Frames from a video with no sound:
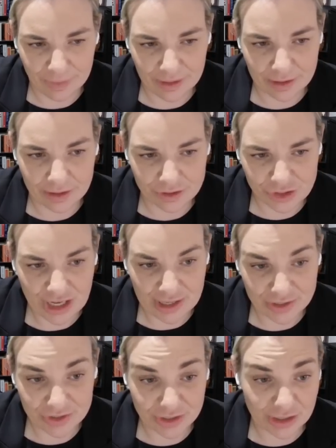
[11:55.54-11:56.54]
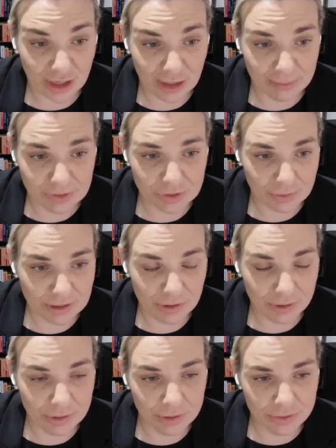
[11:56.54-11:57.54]
The challenge that comes when
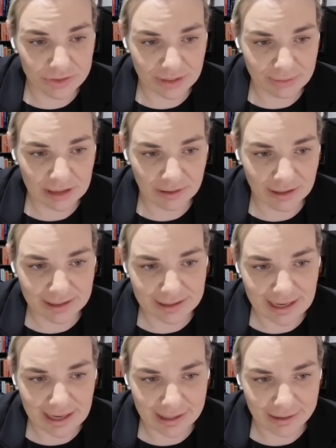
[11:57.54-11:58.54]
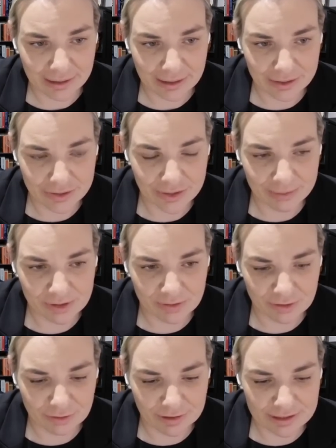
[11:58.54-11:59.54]
you do something like that in terms of
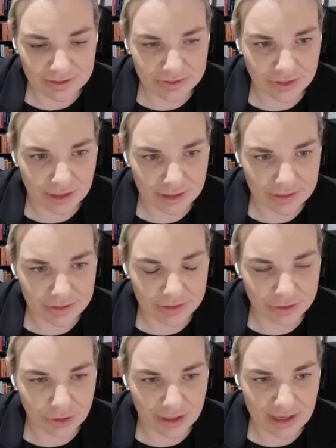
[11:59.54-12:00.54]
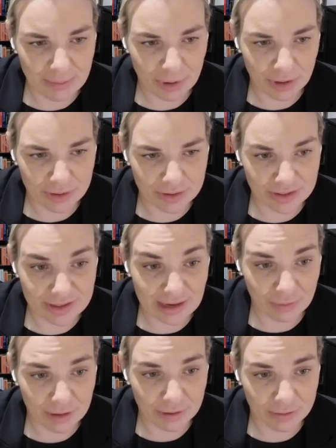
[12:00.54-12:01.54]
your fleet design is the training burden
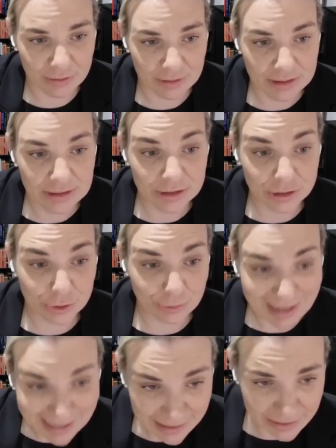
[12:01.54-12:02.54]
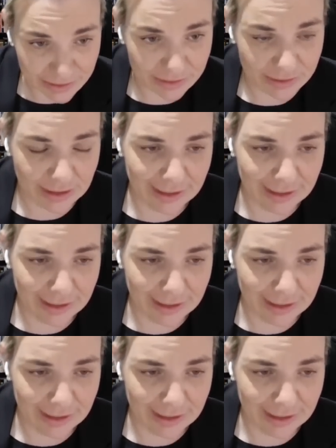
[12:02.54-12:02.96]
that will create.